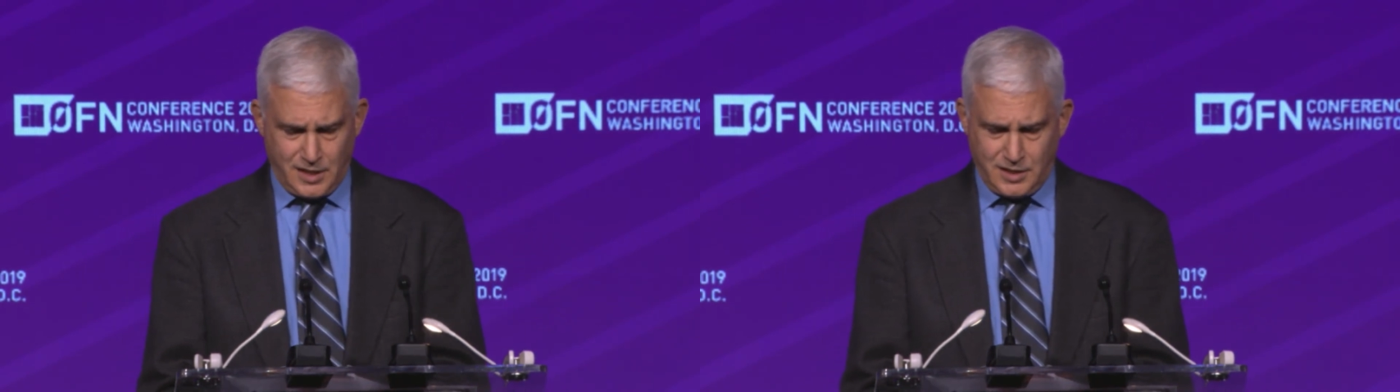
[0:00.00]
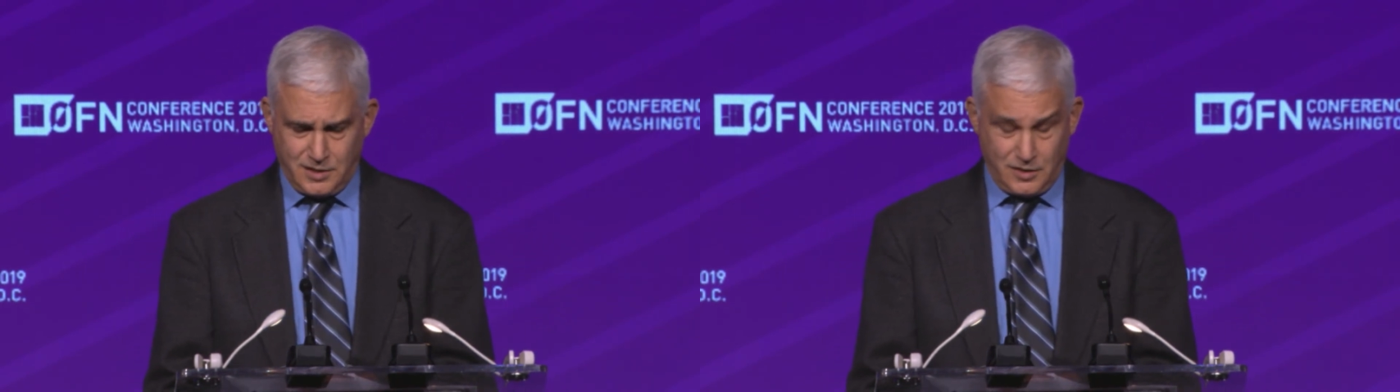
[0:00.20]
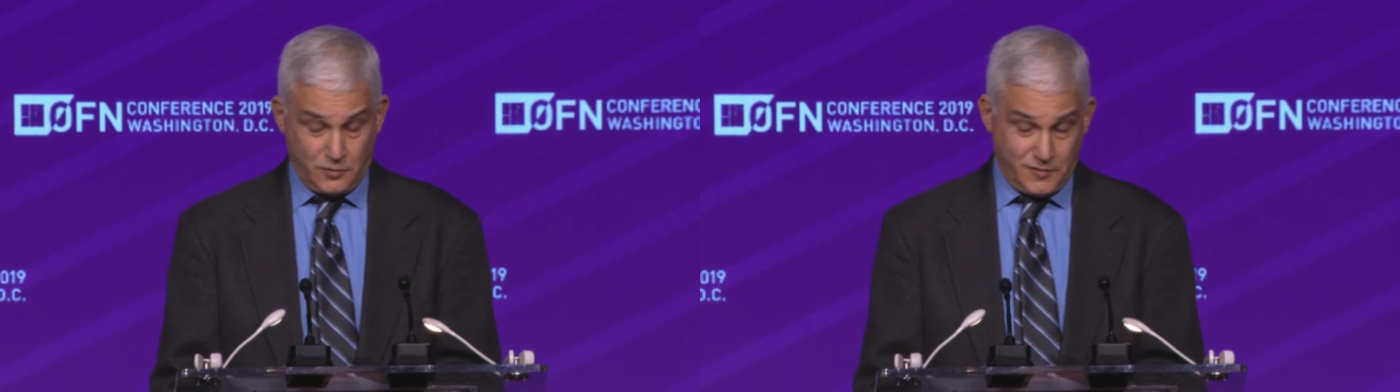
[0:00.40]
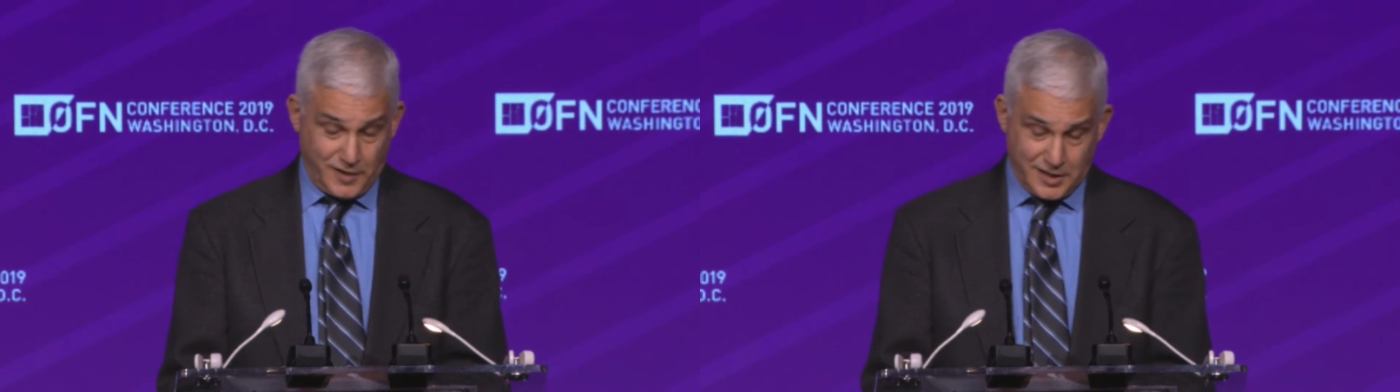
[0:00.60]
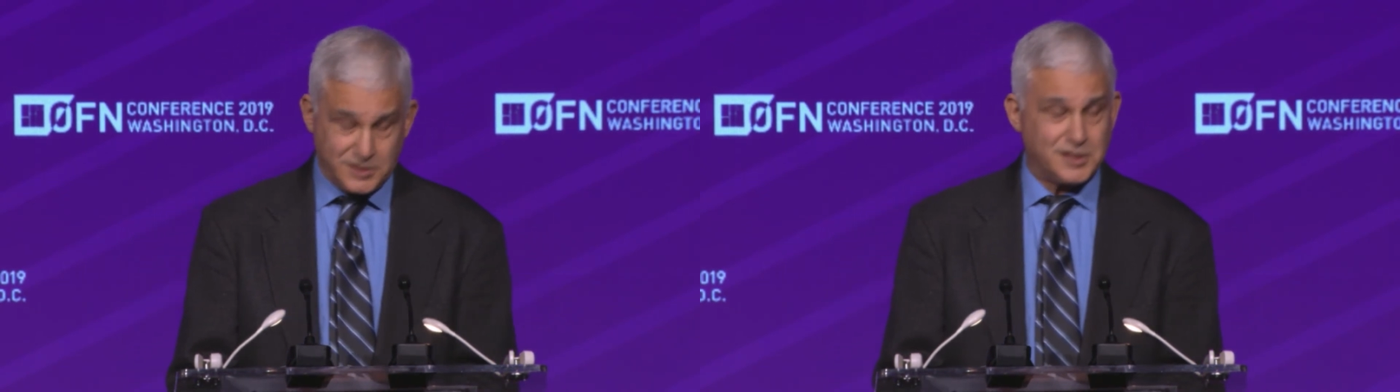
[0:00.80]
we've
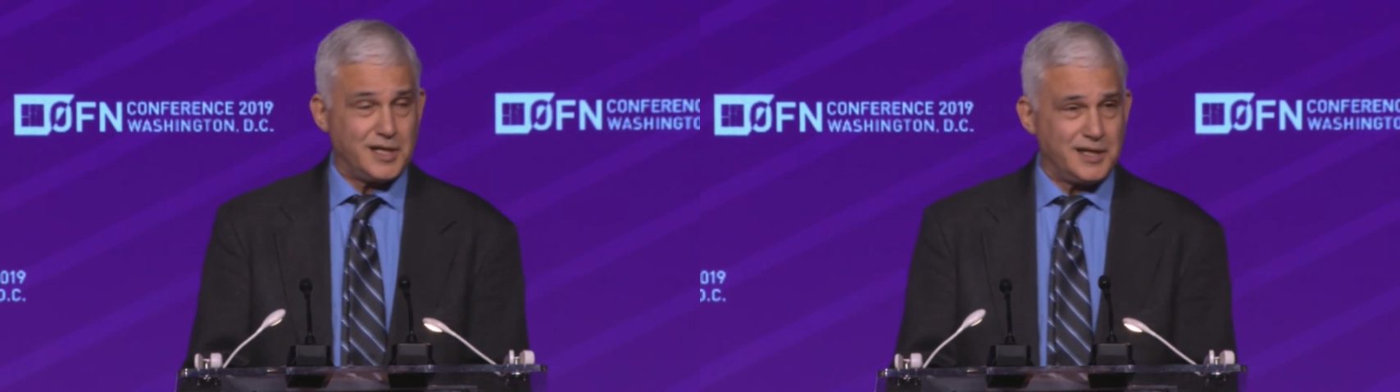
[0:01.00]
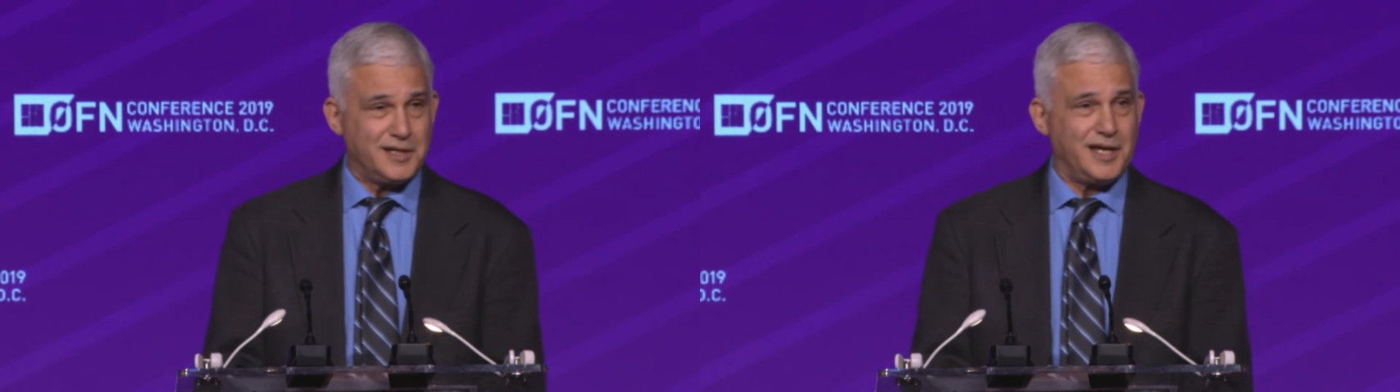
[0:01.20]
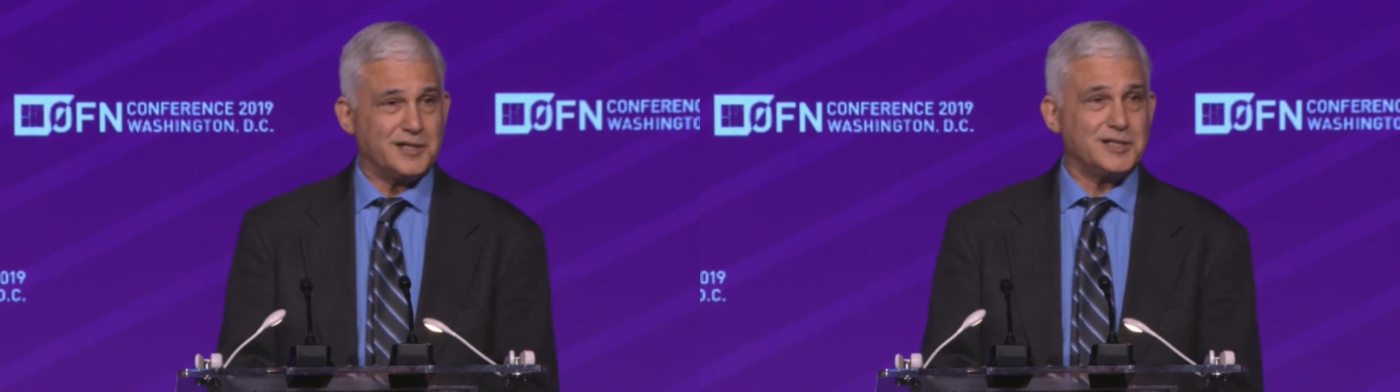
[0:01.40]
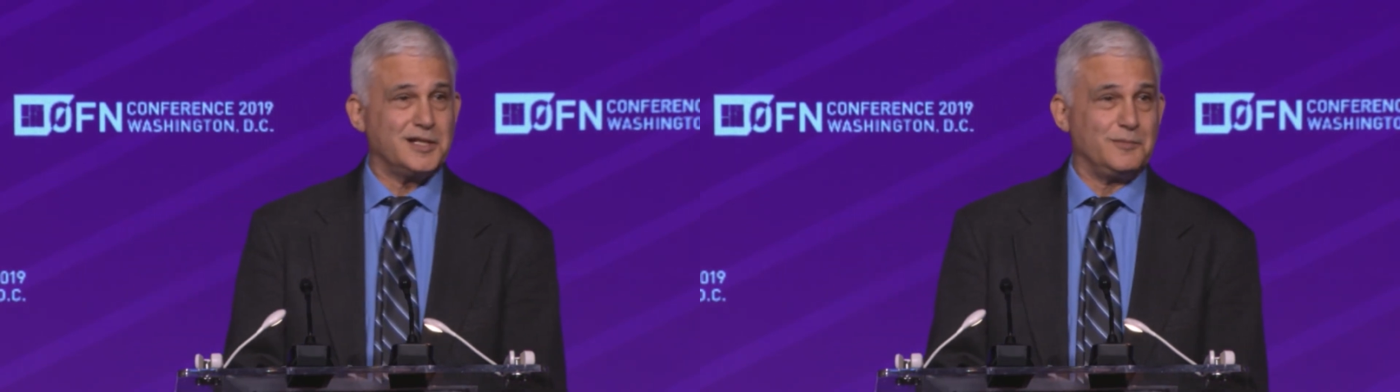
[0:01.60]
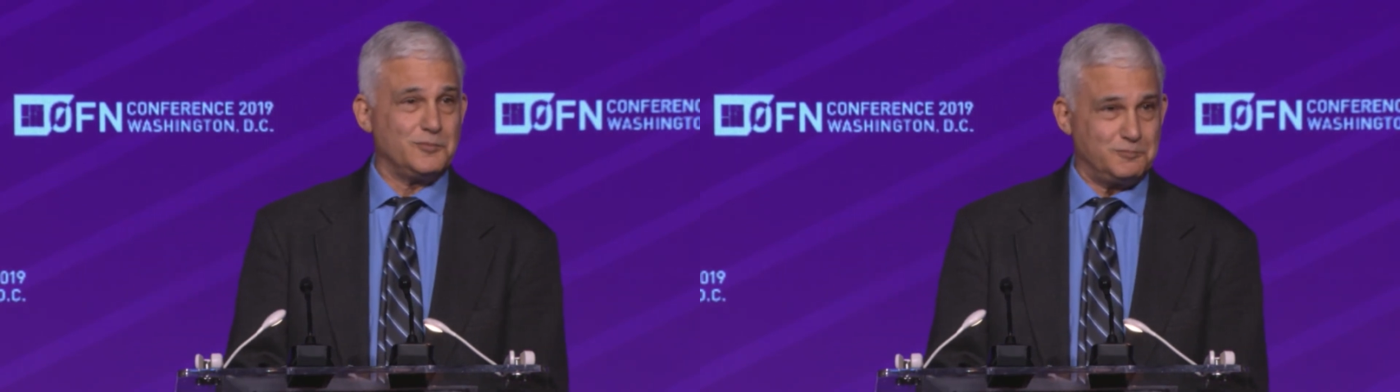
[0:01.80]
actually
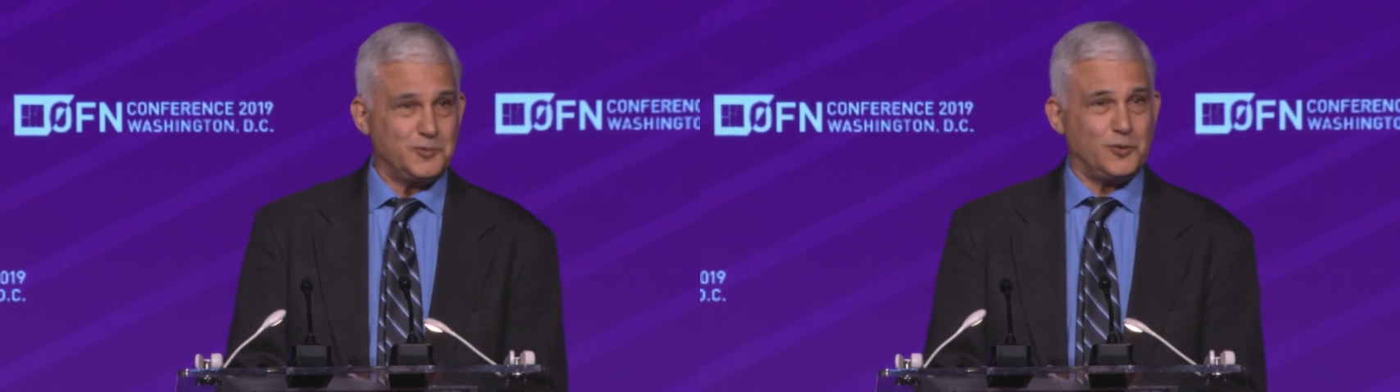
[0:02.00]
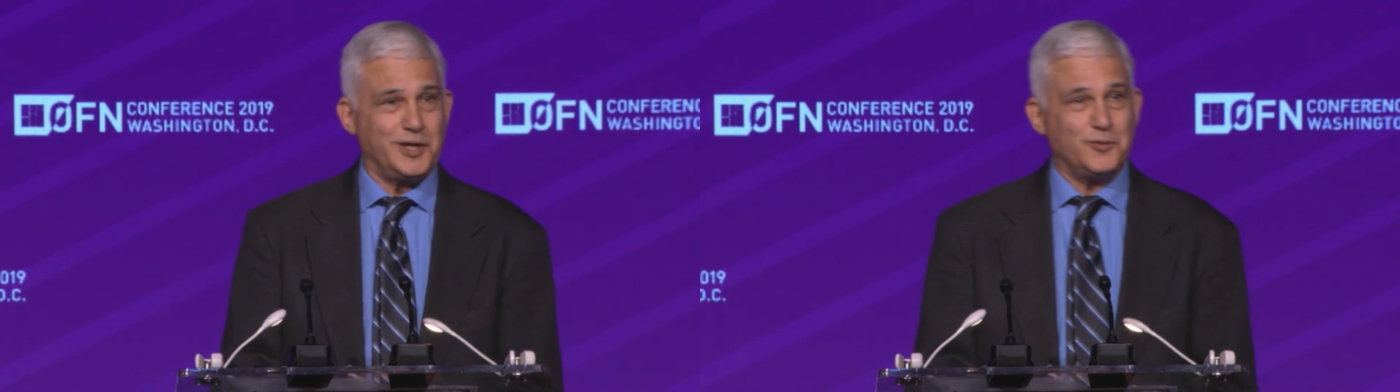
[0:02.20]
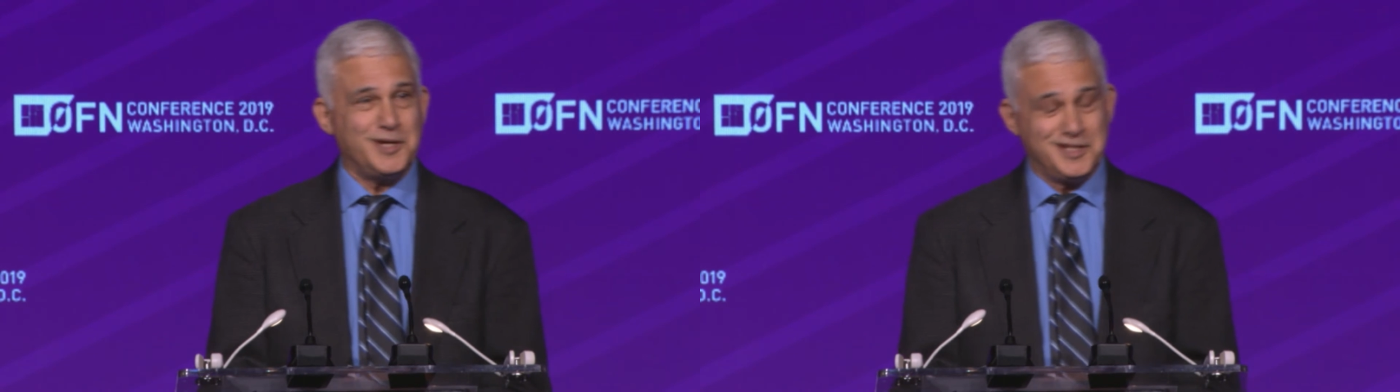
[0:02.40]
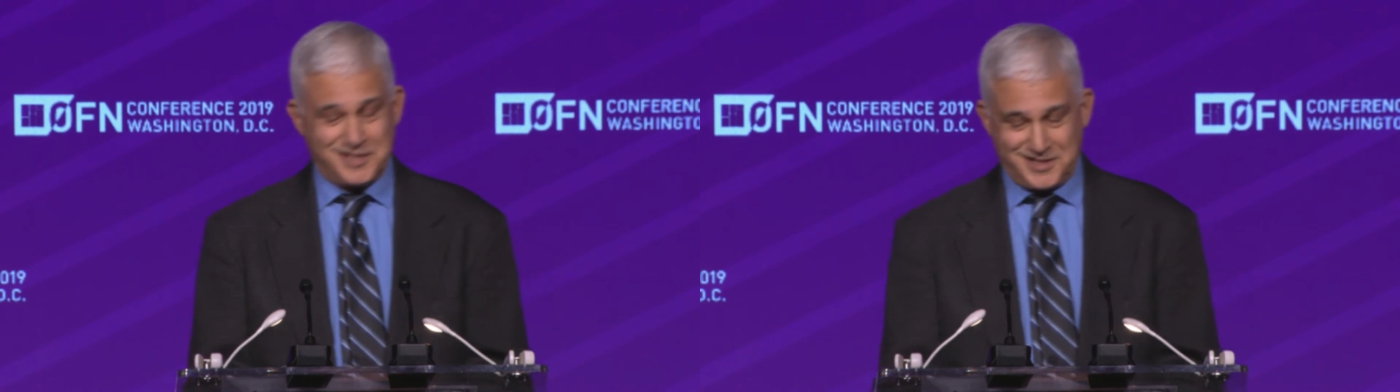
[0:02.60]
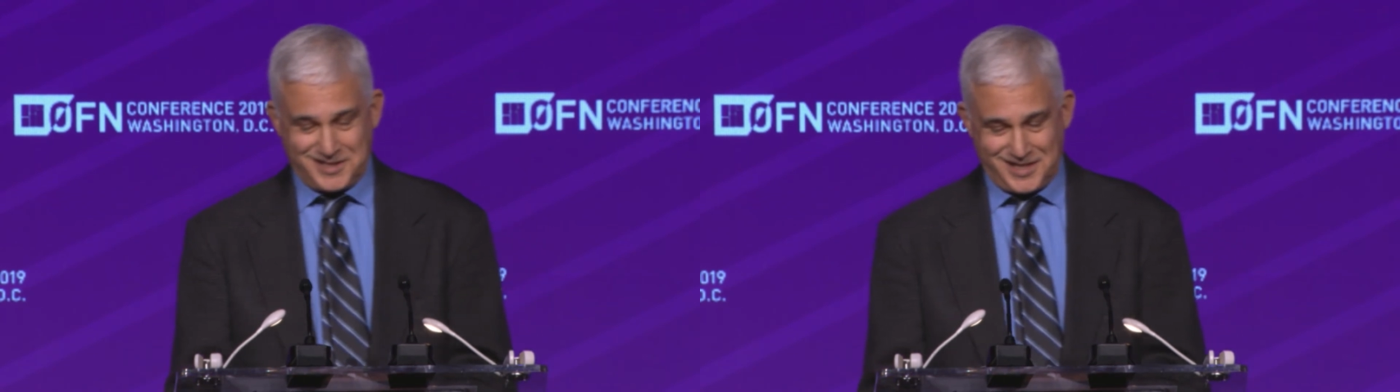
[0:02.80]
come quite a way
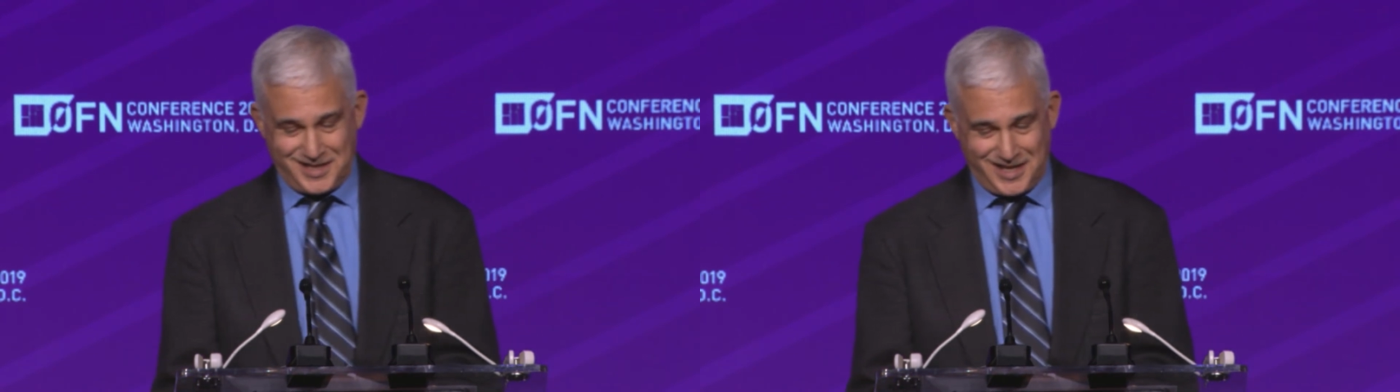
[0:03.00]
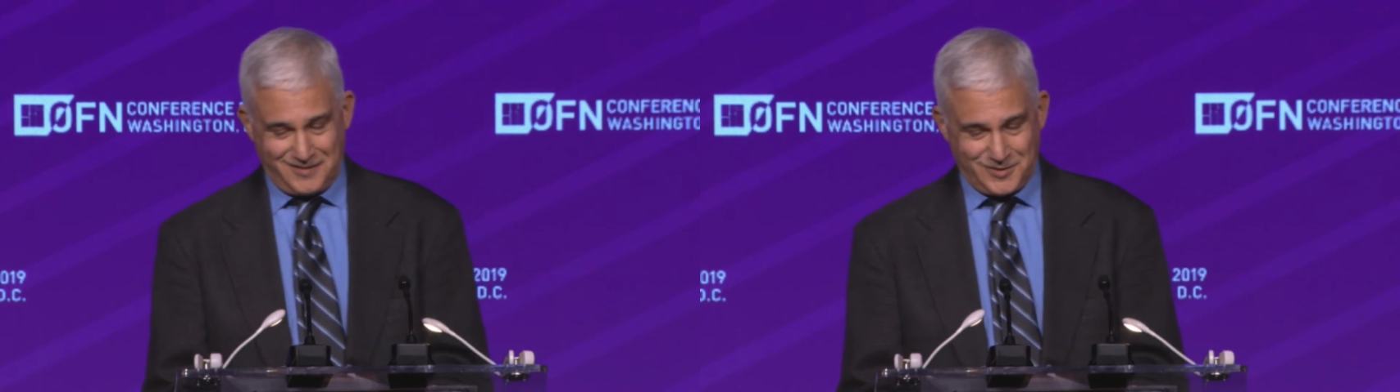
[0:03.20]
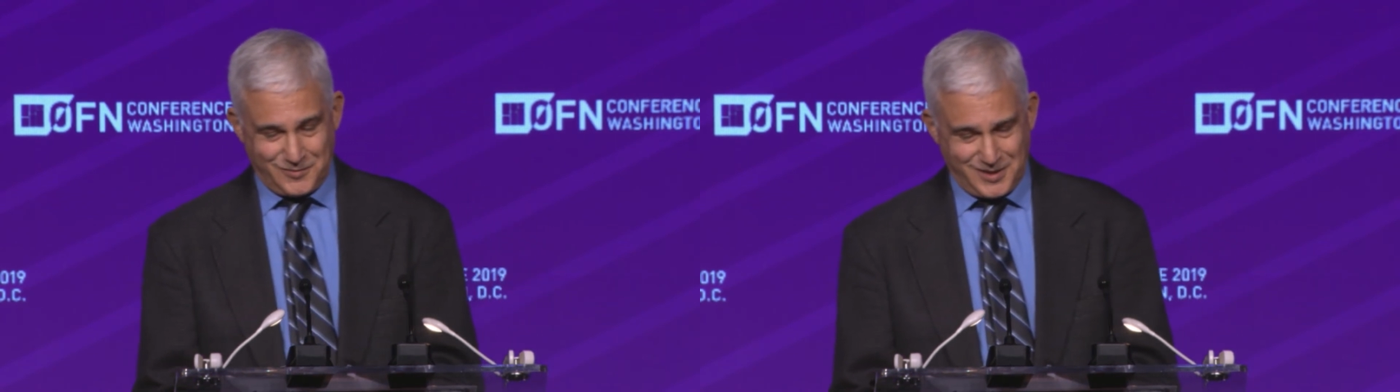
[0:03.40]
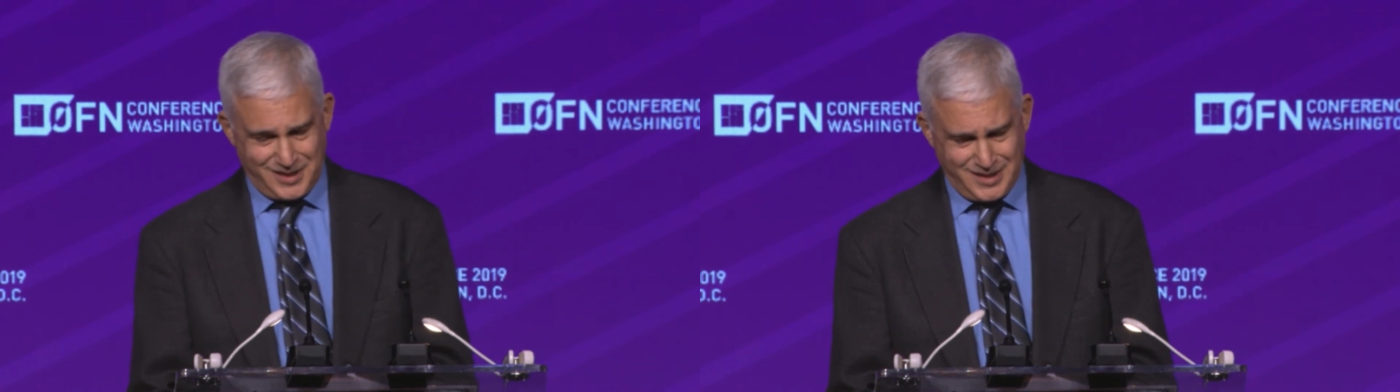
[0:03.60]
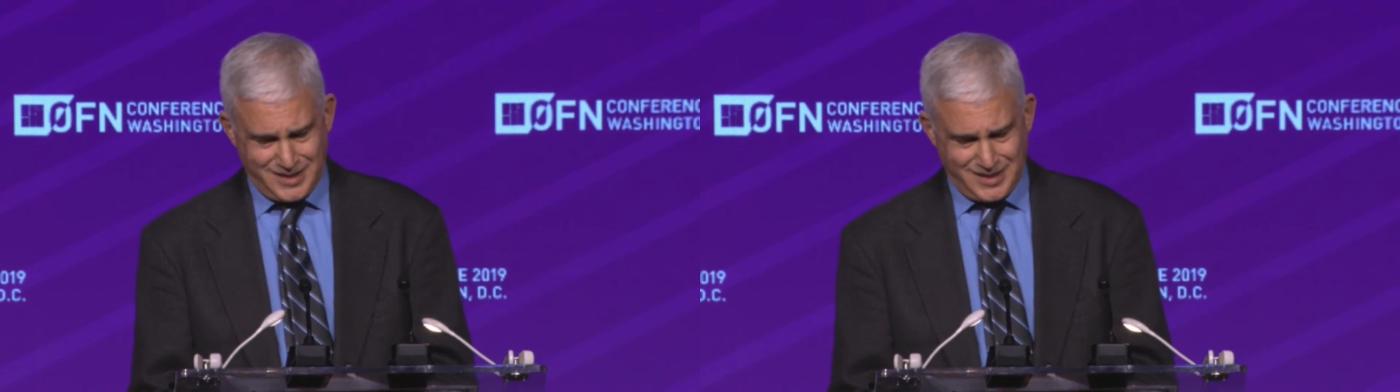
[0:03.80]
since then, haven't we?